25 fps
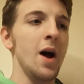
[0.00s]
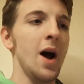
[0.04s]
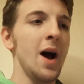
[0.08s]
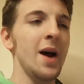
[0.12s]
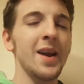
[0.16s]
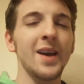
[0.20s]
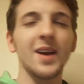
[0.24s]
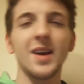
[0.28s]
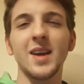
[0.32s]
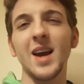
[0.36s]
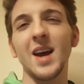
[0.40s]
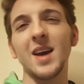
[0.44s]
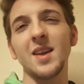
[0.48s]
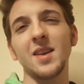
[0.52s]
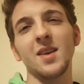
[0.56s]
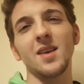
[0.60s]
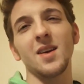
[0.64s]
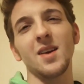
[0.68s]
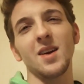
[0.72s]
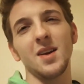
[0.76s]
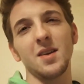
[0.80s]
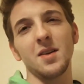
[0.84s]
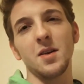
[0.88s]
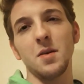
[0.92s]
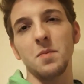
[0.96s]
And
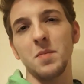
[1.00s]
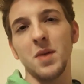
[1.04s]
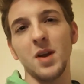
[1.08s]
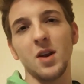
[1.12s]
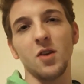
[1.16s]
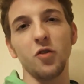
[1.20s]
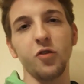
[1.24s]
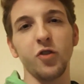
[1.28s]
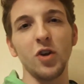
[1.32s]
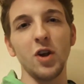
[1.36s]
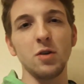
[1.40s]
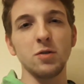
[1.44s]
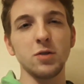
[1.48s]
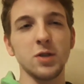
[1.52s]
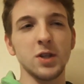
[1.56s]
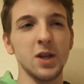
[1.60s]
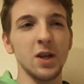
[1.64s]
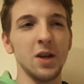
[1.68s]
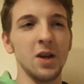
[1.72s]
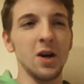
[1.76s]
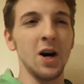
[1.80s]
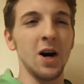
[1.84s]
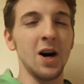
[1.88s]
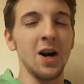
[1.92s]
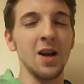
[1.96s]
again, the midfield
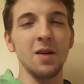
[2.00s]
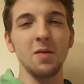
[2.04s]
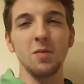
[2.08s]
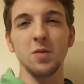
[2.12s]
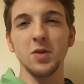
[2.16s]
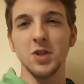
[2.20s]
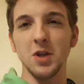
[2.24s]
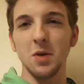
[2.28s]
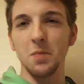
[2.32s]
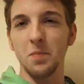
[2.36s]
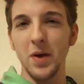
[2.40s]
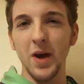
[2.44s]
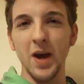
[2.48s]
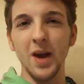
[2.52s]
tonight was